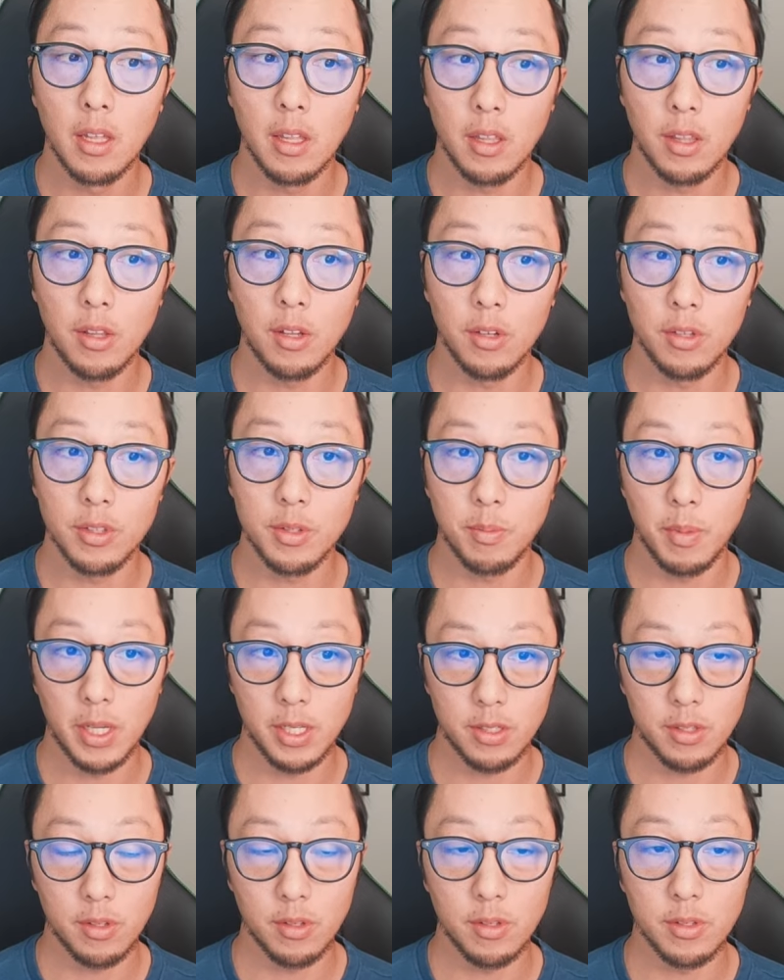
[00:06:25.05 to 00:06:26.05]
those
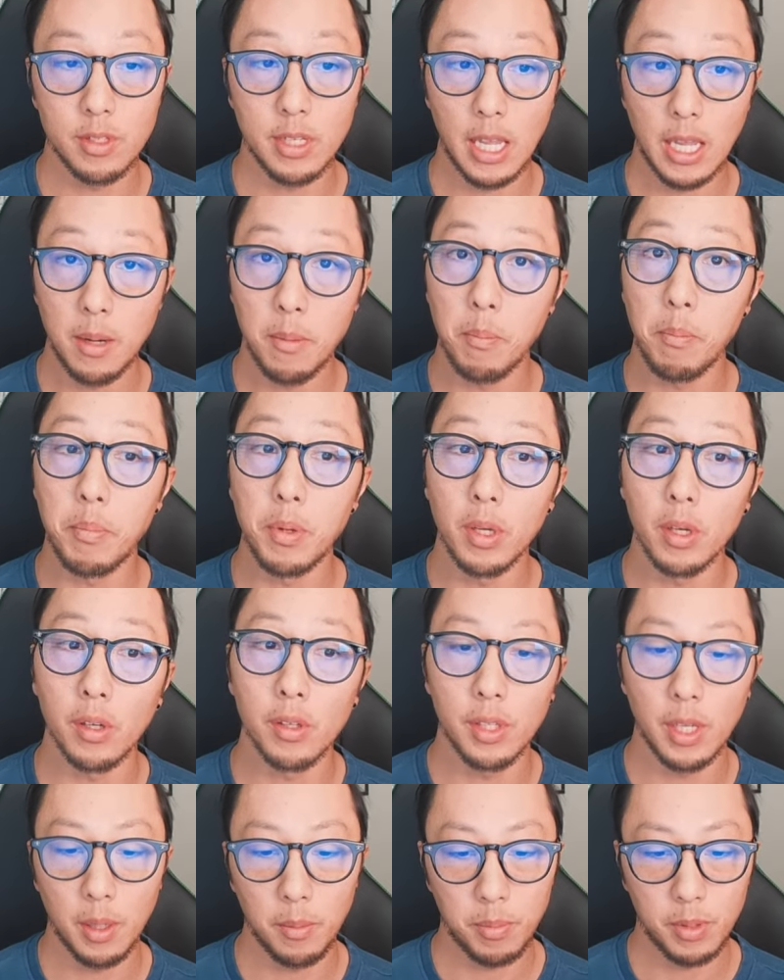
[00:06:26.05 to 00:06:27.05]
muscles and
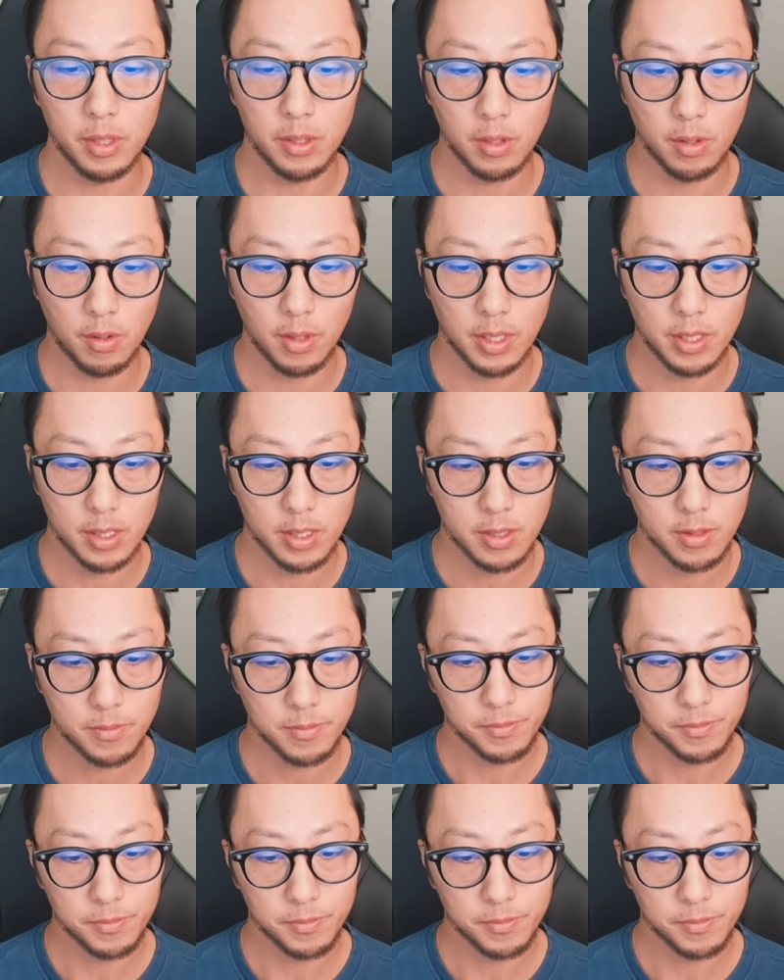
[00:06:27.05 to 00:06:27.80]
build up endurance.